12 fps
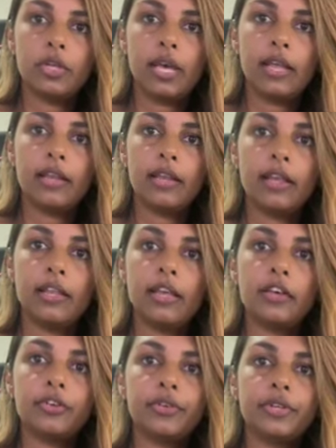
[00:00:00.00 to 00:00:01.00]
and
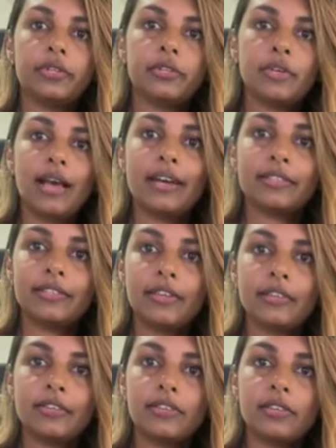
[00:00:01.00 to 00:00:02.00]
increase
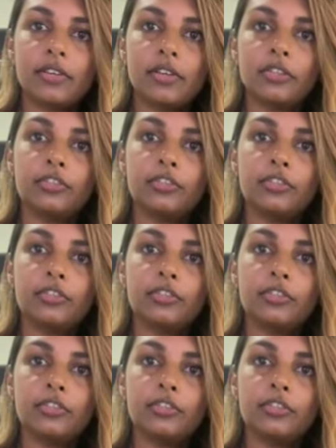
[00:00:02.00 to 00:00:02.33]
access